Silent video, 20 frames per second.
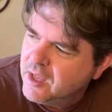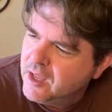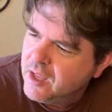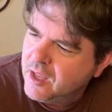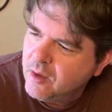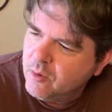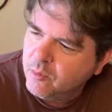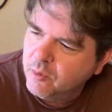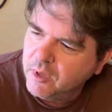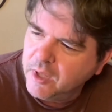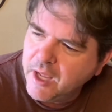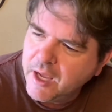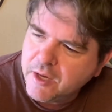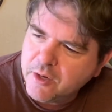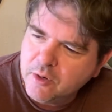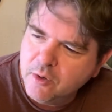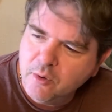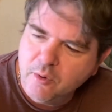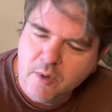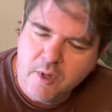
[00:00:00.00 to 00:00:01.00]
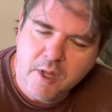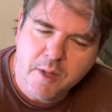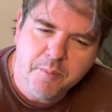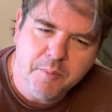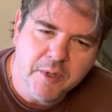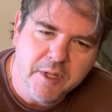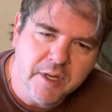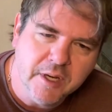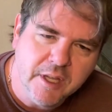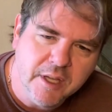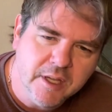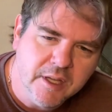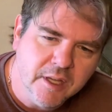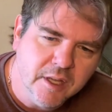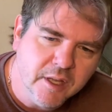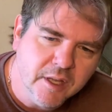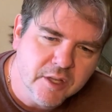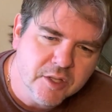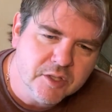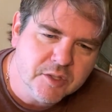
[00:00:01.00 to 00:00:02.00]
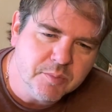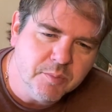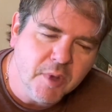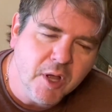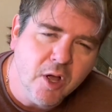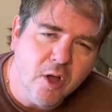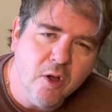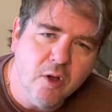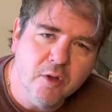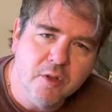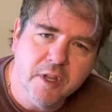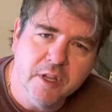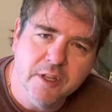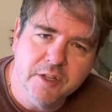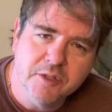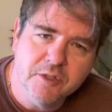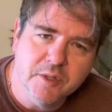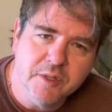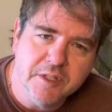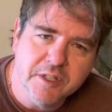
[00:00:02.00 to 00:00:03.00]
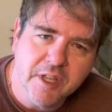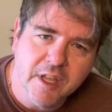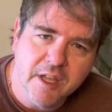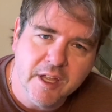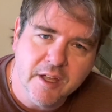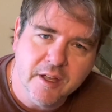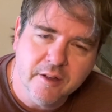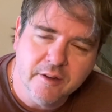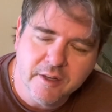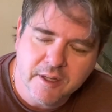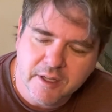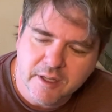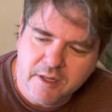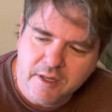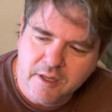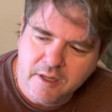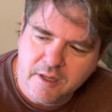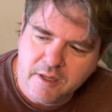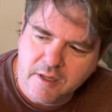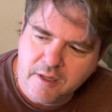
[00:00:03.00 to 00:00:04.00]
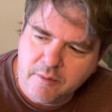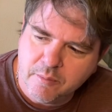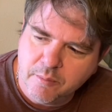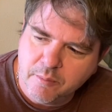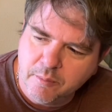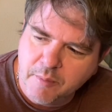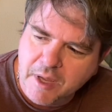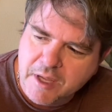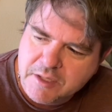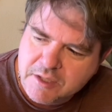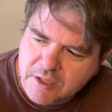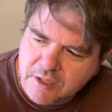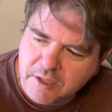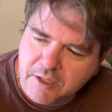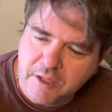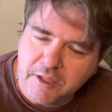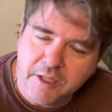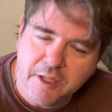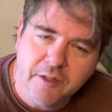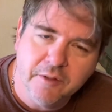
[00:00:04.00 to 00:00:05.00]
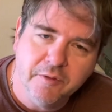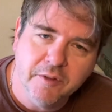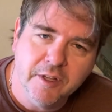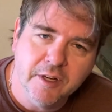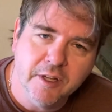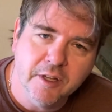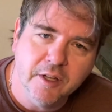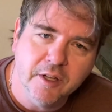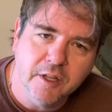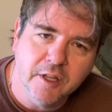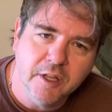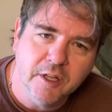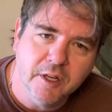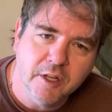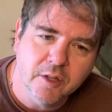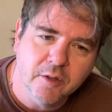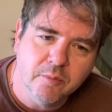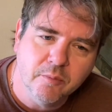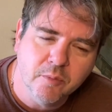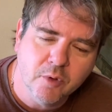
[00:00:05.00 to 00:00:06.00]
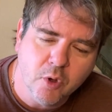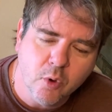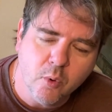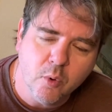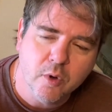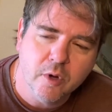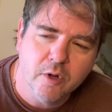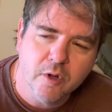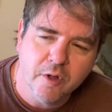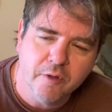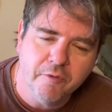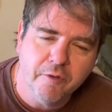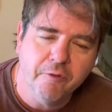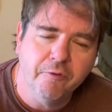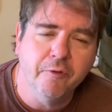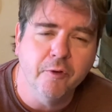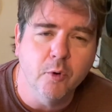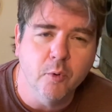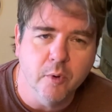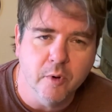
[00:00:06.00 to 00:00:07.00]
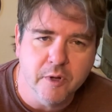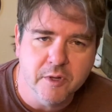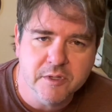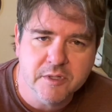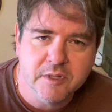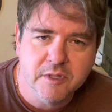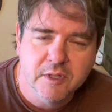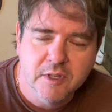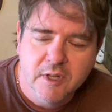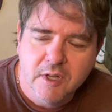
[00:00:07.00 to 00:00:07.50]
Well, I grew up in a small country town and basically live in a corner of a forest.